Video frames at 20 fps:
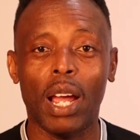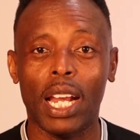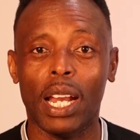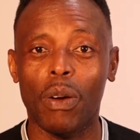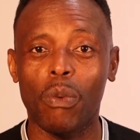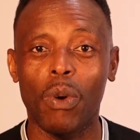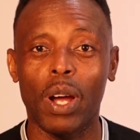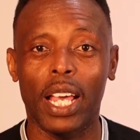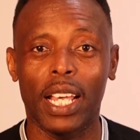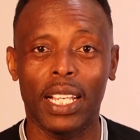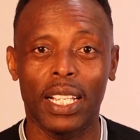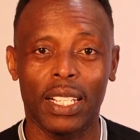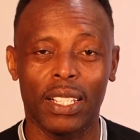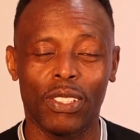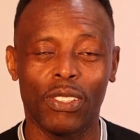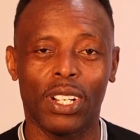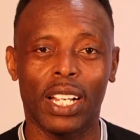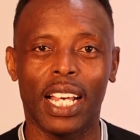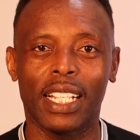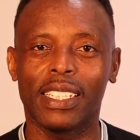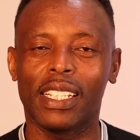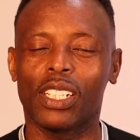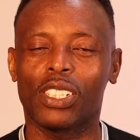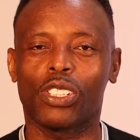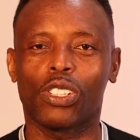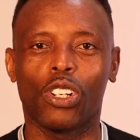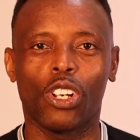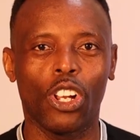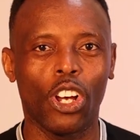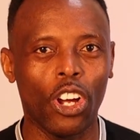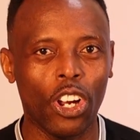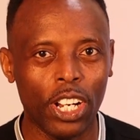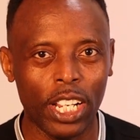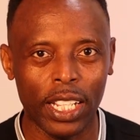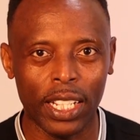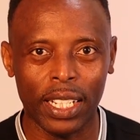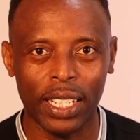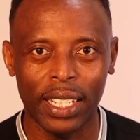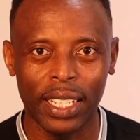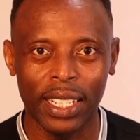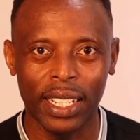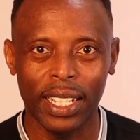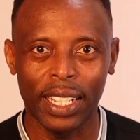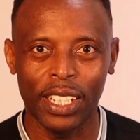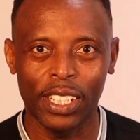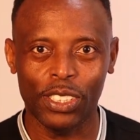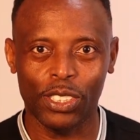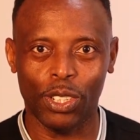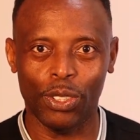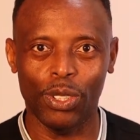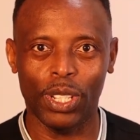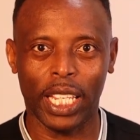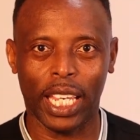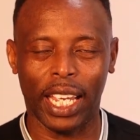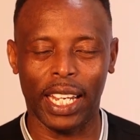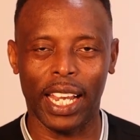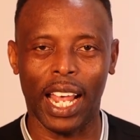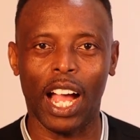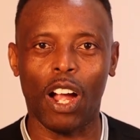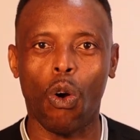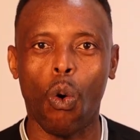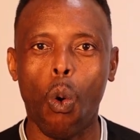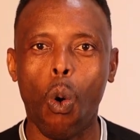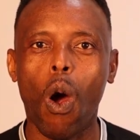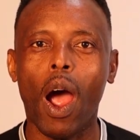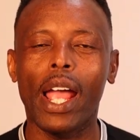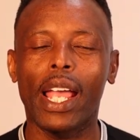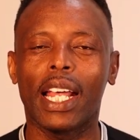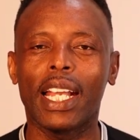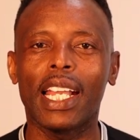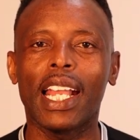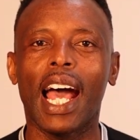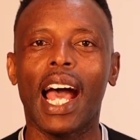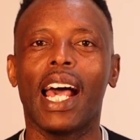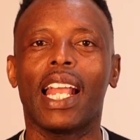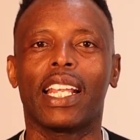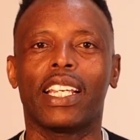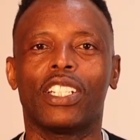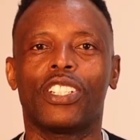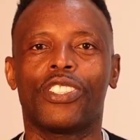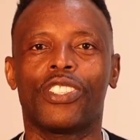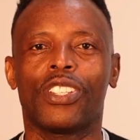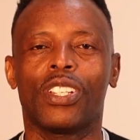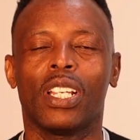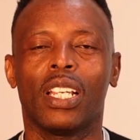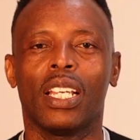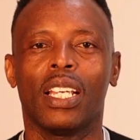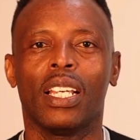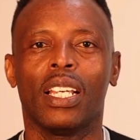right away. You're not just learning so you can acquire knowledge.